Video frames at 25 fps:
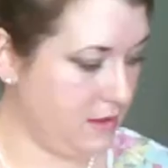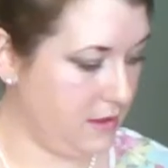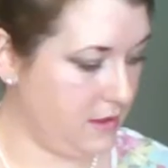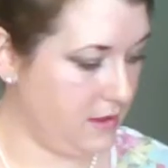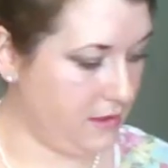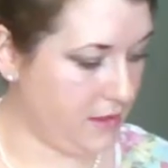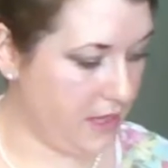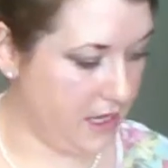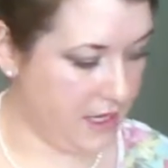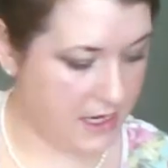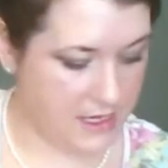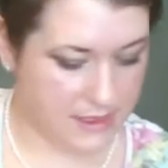
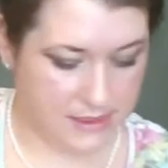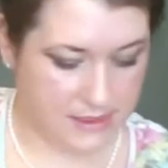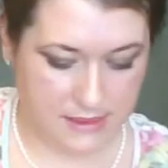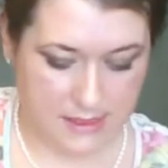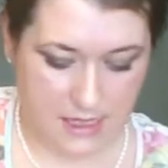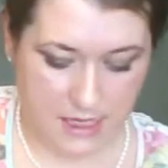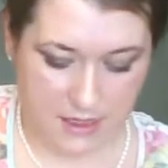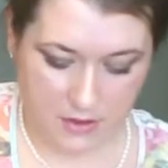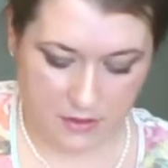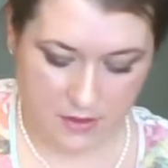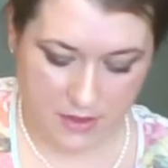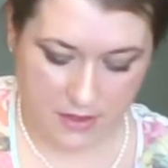Like I
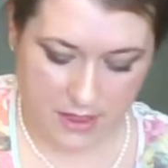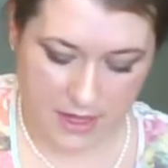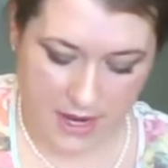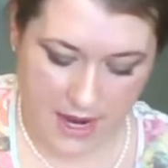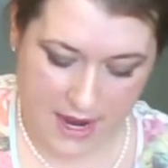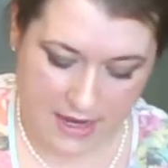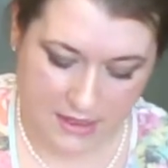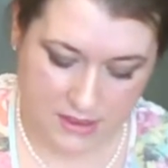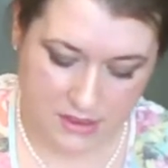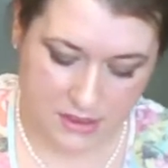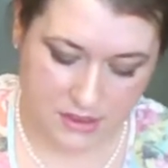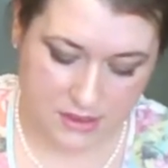said, you can
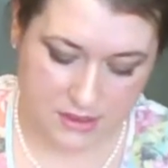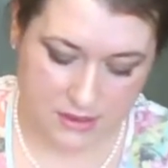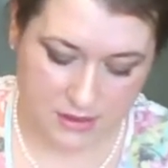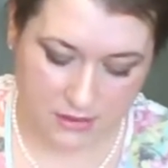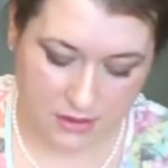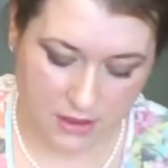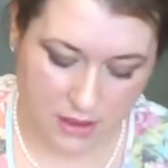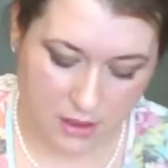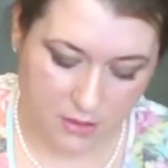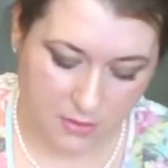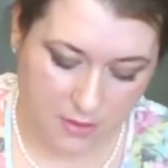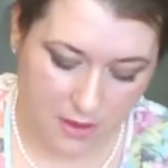add just a
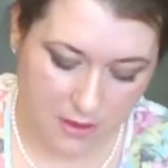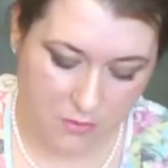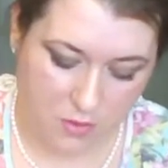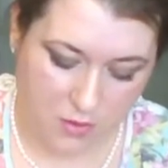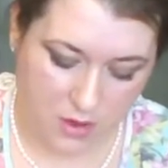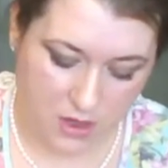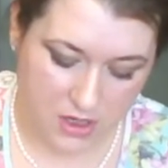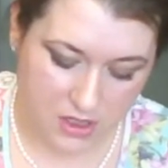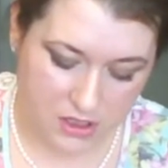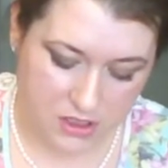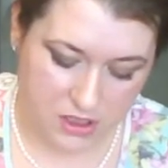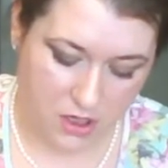little bit
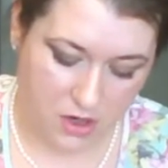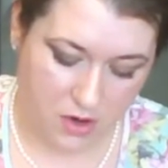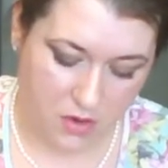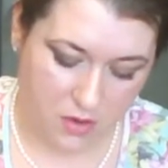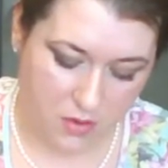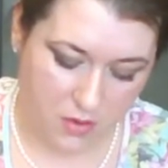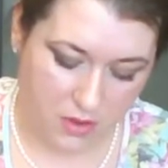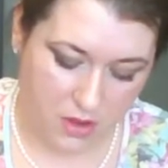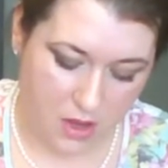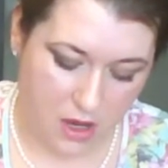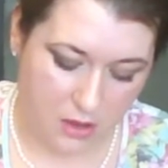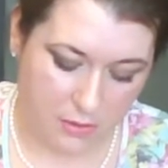more as you go
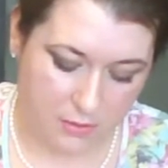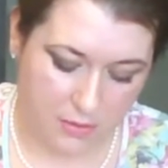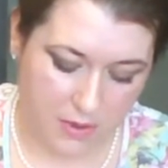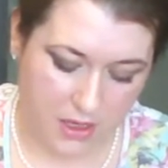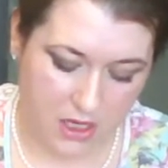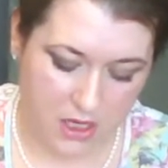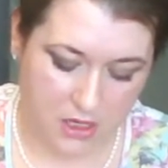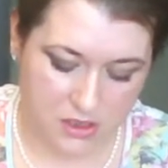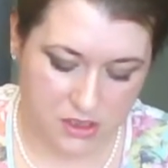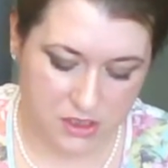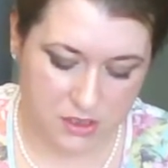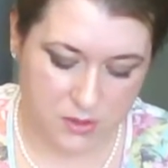along, but
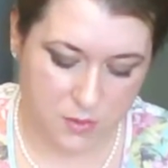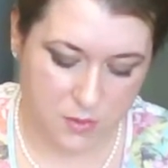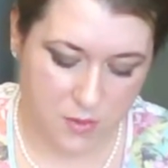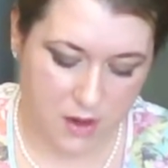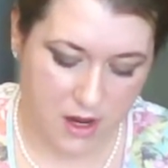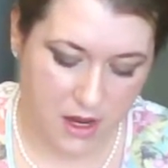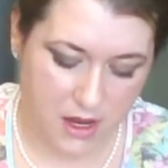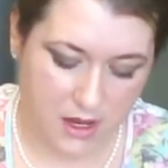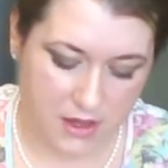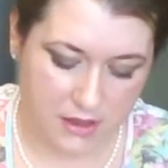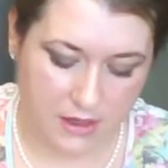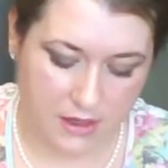you just
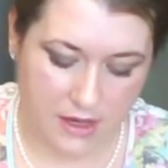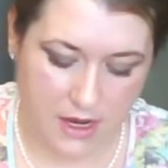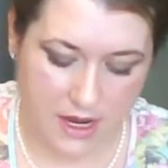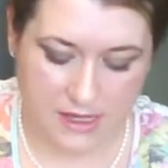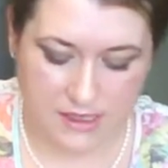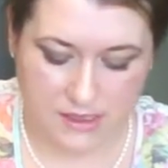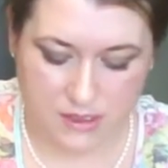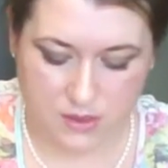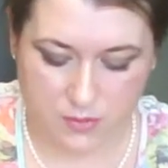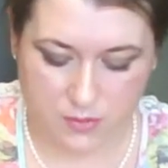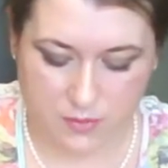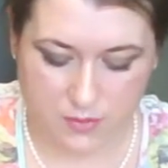want a
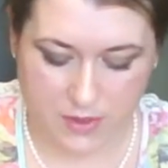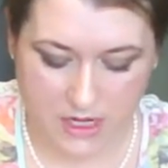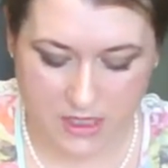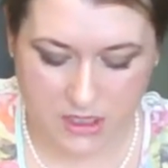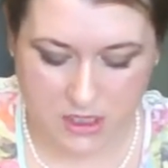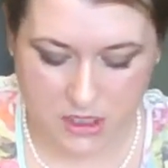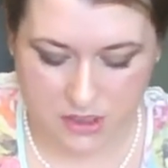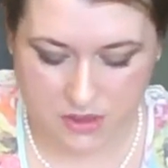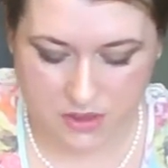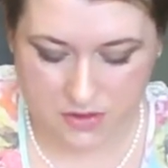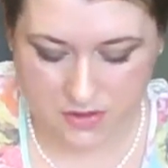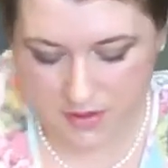nice,
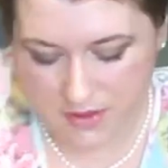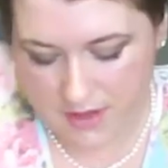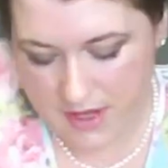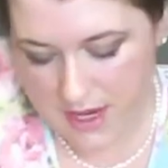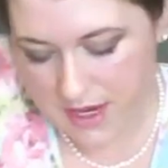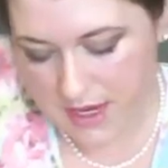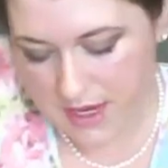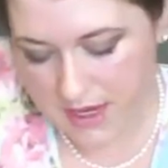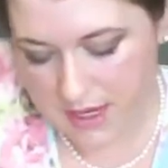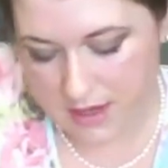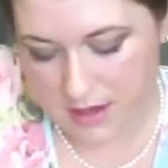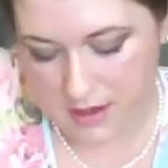rich,
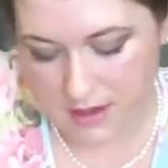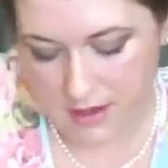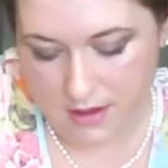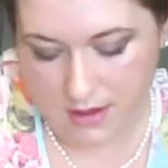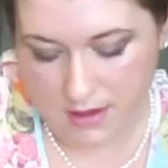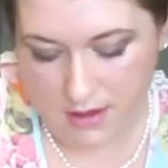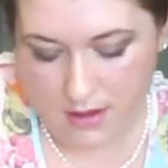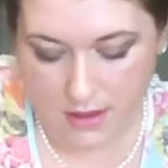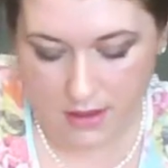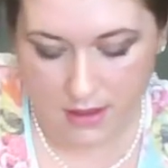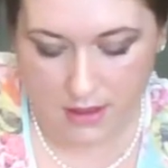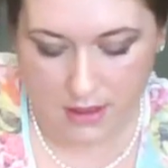thick
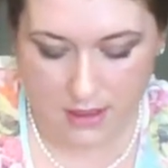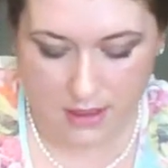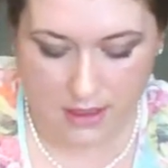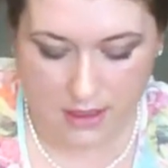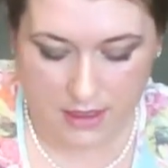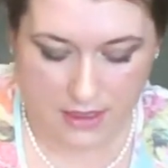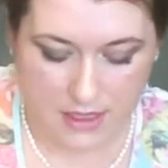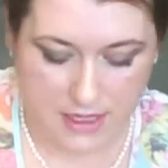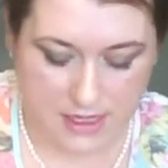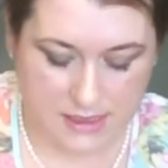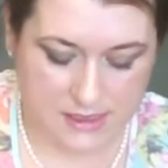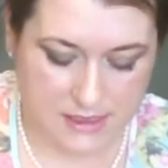
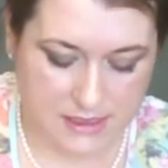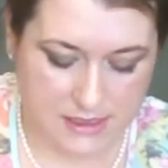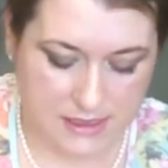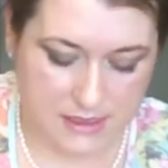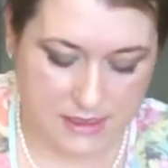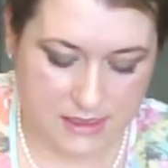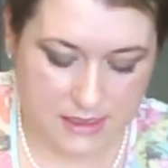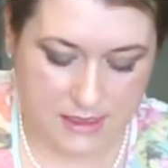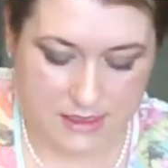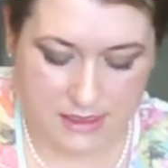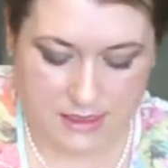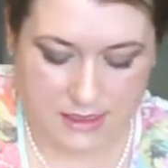
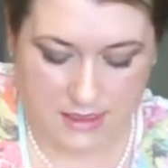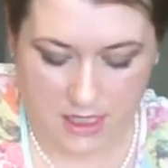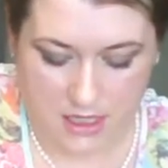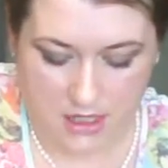consistency.